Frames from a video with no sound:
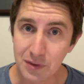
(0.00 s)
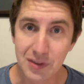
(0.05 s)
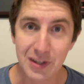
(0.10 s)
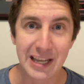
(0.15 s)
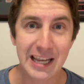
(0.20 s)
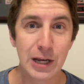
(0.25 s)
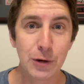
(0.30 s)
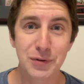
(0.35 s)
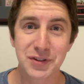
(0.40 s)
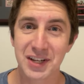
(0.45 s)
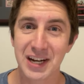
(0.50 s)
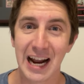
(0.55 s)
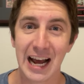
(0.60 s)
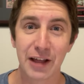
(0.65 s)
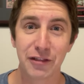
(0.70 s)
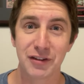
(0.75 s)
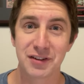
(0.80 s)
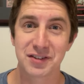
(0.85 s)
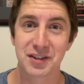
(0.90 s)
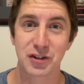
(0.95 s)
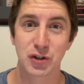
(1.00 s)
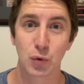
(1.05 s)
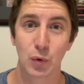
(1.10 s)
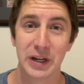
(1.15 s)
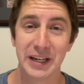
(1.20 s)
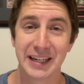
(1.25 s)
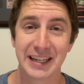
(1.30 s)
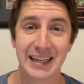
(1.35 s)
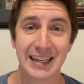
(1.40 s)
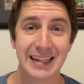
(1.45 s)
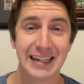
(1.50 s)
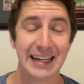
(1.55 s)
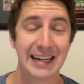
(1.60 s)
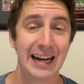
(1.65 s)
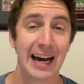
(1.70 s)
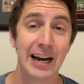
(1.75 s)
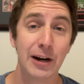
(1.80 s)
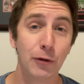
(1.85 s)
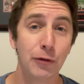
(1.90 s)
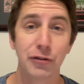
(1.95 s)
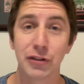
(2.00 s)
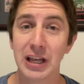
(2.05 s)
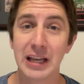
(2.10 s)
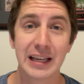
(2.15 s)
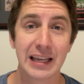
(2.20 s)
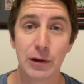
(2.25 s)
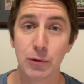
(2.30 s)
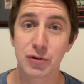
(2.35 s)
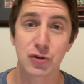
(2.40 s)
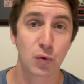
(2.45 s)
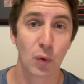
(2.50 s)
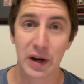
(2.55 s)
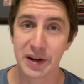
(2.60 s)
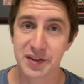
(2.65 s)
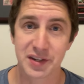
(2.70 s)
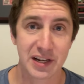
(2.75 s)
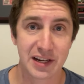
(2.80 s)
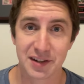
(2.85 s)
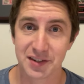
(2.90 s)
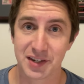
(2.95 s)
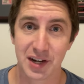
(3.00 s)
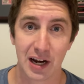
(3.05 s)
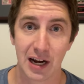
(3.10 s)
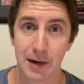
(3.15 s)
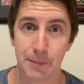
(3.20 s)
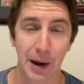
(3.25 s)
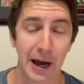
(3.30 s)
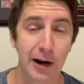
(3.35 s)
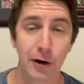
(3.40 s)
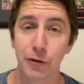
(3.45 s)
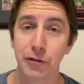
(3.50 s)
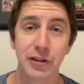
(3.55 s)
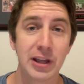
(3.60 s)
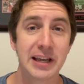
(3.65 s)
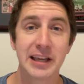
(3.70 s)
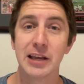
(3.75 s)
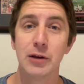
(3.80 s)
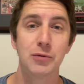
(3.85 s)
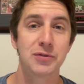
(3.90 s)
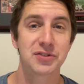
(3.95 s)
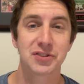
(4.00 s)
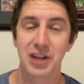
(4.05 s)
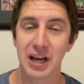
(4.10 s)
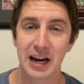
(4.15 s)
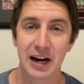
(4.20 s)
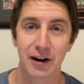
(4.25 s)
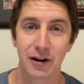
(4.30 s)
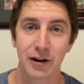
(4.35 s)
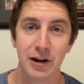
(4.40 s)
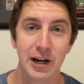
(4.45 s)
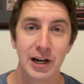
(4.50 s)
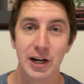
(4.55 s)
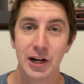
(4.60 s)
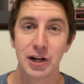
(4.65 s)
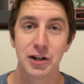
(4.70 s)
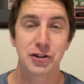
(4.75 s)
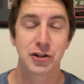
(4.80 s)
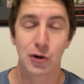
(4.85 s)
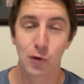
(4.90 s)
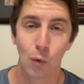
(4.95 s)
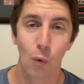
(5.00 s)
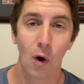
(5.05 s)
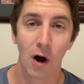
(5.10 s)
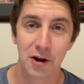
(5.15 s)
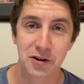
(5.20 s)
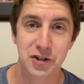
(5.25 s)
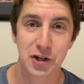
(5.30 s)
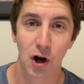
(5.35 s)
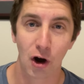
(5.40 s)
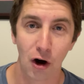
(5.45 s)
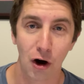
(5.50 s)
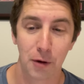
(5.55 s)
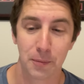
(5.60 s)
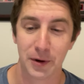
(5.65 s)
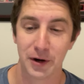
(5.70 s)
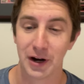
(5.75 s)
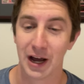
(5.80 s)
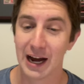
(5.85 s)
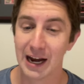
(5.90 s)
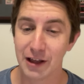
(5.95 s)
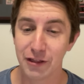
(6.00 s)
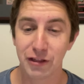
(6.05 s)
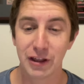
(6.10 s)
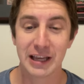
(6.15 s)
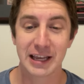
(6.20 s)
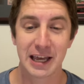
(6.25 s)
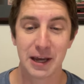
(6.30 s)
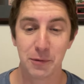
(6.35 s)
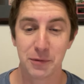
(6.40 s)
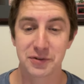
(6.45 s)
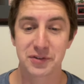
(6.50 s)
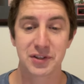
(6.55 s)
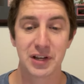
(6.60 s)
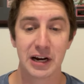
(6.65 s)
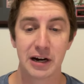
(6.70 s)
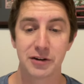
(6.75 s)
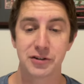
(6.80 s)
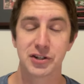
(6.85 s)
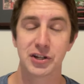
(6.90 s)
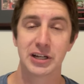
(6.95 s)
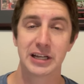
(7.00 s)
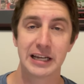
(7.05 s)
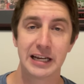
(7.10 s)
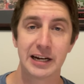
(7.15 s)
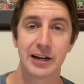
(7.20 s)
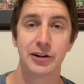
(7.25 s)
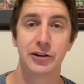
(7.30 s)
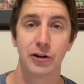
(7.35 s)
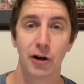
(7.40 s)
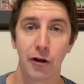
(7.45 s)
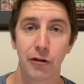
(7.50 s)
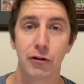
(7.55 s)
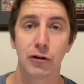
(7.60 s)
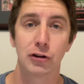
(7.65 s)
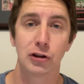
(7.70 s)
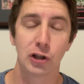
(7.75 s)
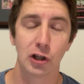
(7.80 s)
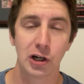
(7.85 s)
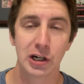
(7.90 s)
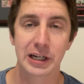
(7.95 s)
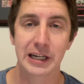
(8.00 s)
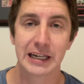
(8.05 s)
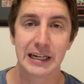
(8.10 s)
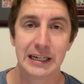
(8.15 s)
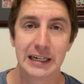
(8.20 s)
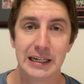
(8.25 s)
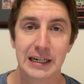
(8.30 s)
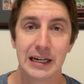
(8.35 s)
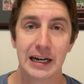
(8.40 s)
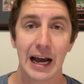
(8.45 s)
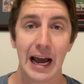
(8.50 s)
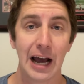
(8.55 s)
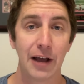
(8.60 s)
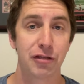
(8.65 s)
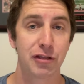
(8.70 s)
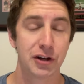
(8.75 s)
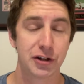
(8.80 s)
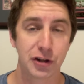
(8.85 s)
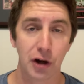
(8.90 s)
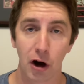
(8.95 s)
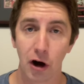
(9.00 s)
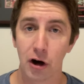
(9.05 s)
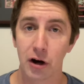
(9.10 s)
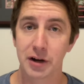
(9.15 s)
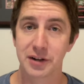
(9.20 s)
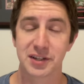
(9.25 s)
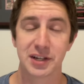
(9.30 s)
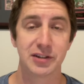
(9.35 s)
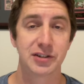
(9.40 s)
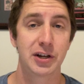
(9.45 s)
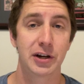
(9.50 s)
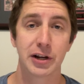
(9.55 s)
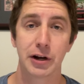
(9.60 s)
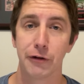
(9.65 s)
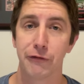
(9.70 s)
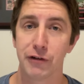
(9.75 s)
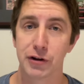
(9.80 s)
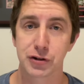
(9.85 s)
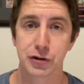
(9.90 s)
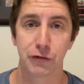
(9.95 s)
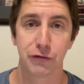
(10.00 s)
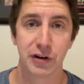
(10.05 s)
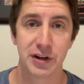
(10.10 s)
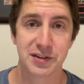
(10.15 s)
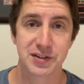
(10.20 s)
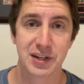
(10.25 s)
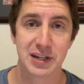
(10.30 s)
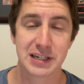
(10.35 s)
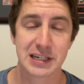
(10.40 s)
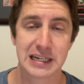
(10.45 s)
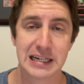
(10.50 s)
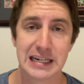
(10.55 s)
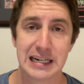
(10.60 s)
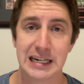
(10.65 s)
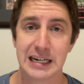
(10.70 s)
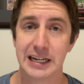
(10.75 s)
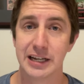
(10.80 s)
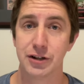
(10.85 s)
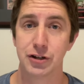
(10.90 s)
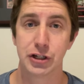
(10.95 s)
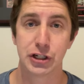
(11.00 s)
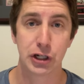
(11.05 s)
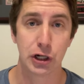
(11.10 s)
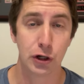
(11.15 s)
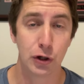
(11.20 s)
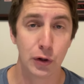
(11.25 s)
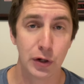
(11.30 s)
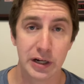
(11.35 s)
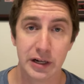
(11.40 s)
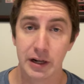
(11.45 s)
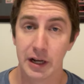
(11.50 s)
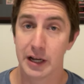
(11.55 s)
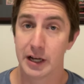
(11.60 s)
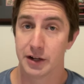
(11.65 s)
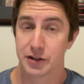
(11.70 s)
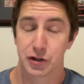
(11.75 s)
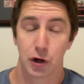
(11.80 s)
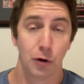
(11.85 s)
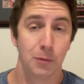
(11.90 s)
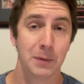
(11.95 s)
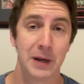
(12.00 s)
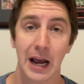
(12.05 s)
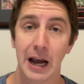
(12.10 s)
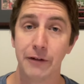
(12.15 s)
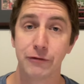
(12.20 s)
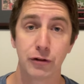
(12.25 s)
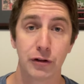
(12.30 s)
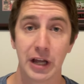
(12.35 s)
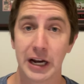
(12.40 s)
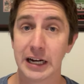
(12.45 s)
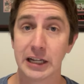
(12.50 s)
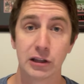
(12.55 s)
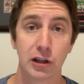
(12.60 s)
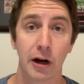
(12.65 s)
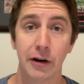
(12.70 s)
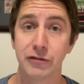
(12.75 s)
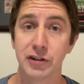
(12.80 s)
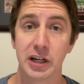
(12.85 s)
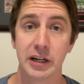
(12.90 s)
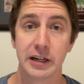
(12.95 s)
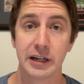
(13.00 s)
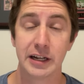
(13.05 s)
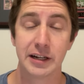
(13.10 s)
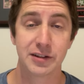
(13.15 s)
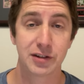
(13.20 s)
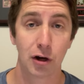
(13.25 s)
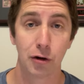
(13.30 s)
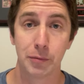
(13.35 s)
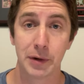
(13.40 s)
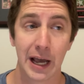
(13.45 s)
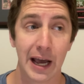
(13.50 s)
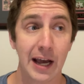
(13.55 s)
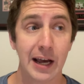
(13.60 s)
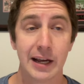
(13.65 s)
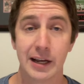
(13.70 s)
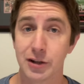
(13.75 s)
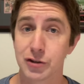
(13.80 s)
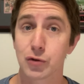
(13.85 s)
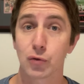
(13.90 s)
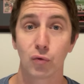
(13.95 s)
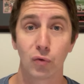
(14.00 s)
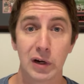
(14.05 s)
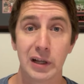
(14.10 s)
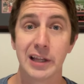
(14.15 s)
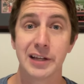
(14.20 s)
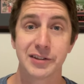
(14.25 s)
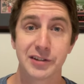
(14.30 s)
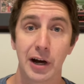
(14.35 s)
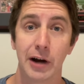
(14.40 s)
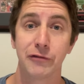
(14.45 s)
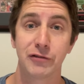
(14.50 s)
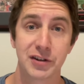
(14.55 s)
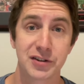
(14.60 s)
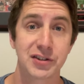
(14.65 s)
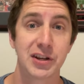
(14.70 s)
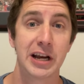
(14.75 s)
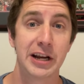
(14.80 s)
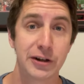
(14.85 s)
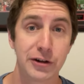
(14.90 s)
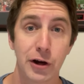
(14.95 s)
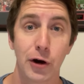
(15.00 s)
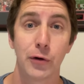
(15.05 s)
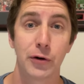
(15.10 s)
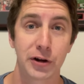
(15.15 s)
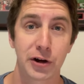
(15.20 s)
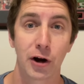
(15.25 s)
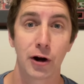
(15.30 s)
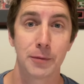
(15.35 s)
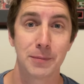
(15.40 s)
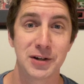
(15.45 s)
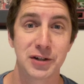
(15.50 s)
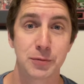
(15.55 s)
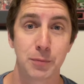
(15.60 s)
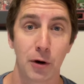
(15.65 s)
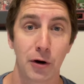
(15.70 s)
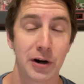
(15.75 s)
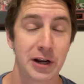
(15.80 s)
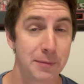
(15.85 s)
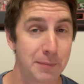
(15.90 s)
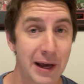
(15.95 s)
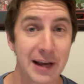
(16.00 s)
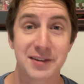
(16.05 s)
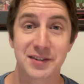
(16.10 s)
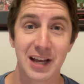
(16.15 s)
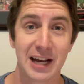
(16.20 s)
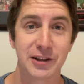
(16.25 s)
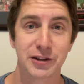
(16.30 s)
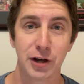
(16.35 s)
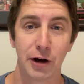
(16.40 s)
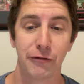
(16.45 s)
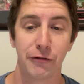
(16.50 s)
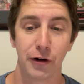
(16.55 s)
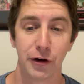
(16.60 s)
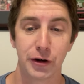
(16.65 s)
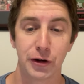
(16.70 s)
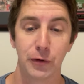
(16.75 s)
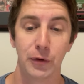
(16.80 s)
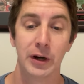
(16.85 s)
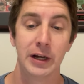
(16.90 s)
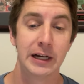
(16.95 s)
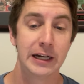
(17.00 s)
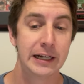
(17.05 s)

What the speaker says: He was in Athens this weekend, and I don't think he was wasting his time. I don't think he was there to watch Auburn. I think he was there to get another look at the Dogs. He took an official visit in June. Told me after that he loved it, and he told me, hey, it's really tough to say no to Kirby Smart. He makes that tough on you.